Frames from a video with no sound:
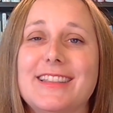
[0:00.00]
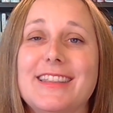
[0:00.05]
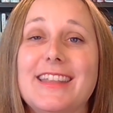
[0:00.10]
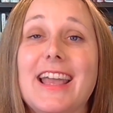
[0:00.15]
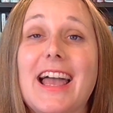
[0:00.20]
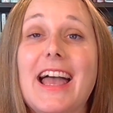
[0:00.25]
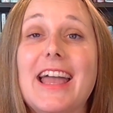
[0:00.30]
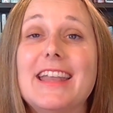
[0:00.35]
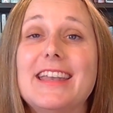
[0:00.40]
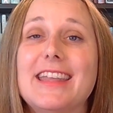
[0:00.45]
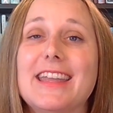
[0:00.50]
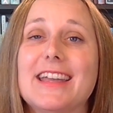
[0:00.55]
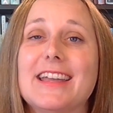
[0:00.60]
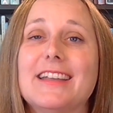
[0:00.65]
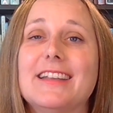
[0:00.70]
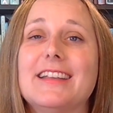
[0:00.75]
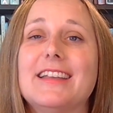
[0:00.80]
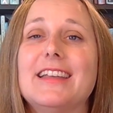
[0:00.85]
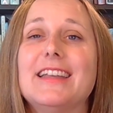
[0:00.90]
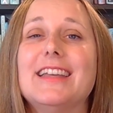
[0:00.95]
The idea
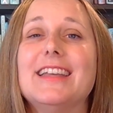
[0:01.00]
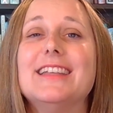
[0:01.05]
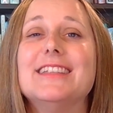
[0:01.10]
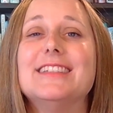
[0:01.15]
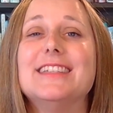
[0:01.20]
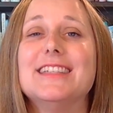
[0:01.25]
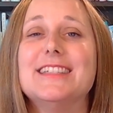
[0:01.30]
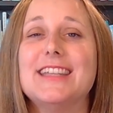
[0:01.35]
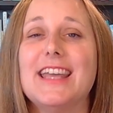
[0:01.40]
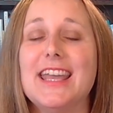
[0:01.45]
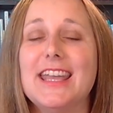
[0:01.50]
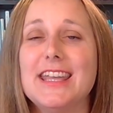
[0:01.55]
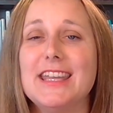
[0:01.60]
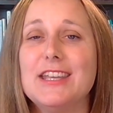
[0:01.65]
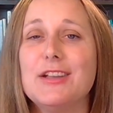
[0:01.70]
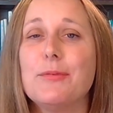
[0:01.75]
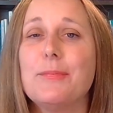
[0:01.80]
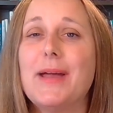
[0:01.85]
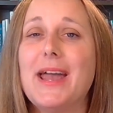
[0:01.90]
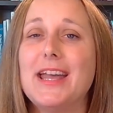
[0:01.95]
is to
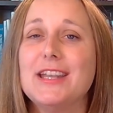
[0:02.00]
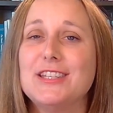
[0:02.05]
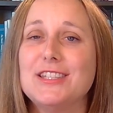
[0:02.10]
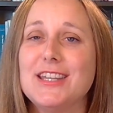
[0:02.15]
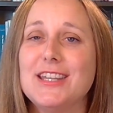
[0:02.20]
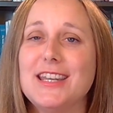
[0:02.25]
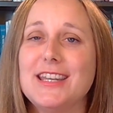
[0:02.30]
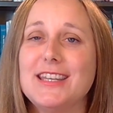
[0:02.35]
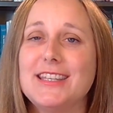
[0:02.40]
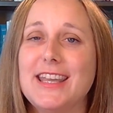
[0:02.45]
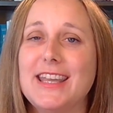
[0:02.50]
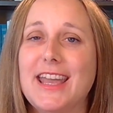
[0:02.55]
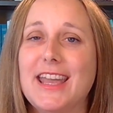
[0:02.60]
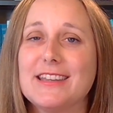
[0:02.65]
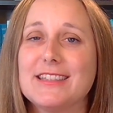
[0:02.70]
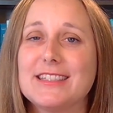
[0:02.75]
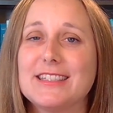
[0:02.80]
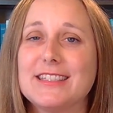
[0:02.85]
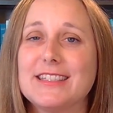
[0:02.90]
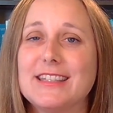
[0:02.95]
take your paginated
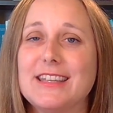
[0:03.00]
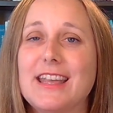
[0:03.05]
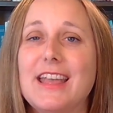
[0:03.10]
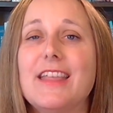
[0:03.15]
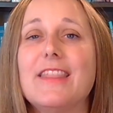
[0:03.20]
text,